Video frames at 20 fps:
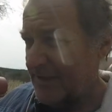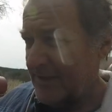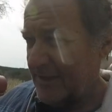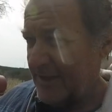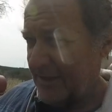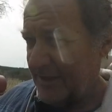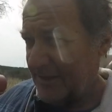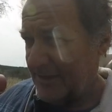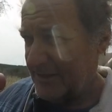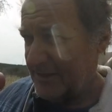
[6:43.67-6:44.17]

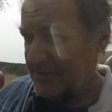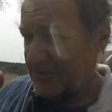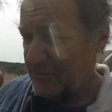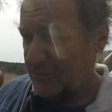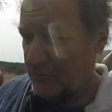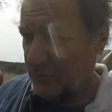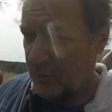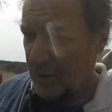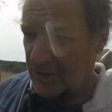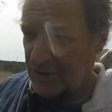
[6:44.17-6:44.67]
has
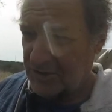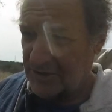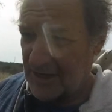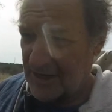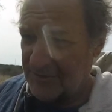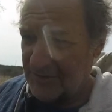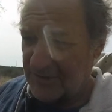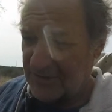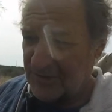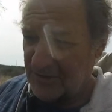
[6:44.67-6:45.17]
washed
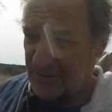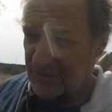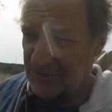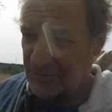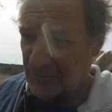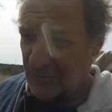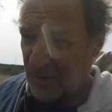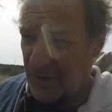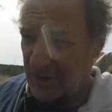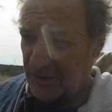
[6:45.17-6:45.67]
down the
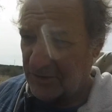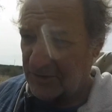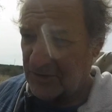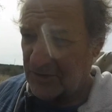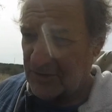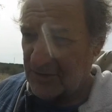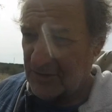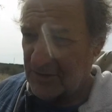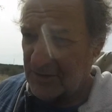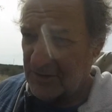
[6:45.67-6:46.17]
cylinder walls
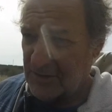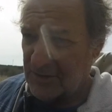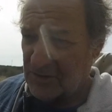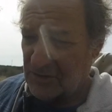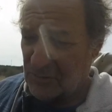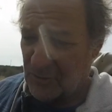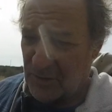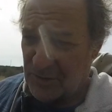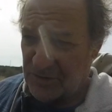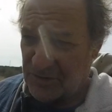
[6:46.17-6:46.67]

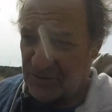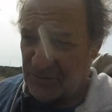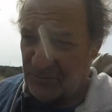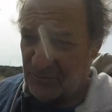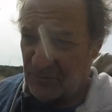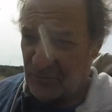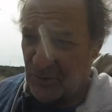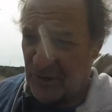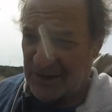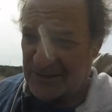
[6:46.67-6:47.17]
to where the
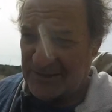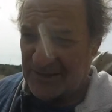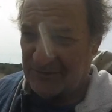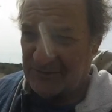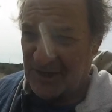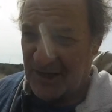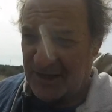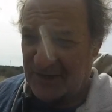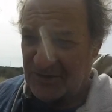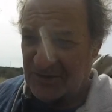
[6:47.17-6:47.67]
rings have
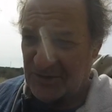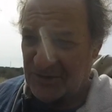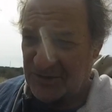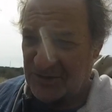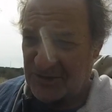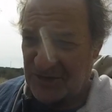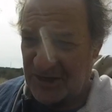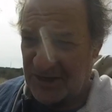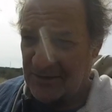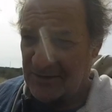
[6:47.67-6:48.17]
lost their
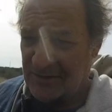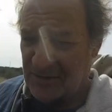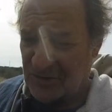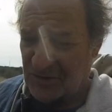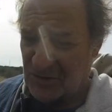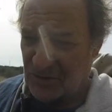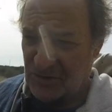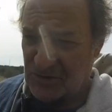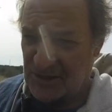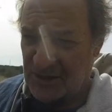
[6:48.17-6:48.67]
seat. There's
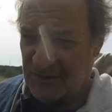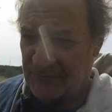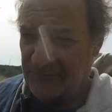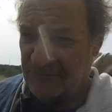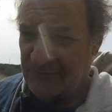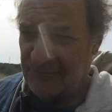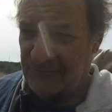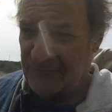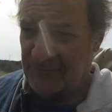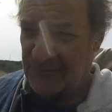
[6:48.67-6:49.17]
usually a
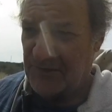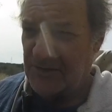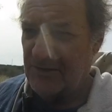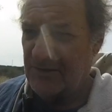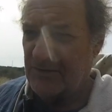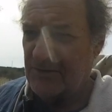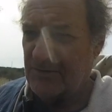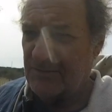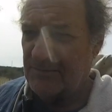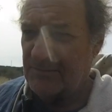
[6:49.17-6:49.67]

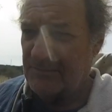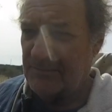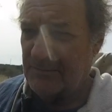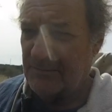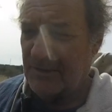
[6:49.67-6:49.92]
thin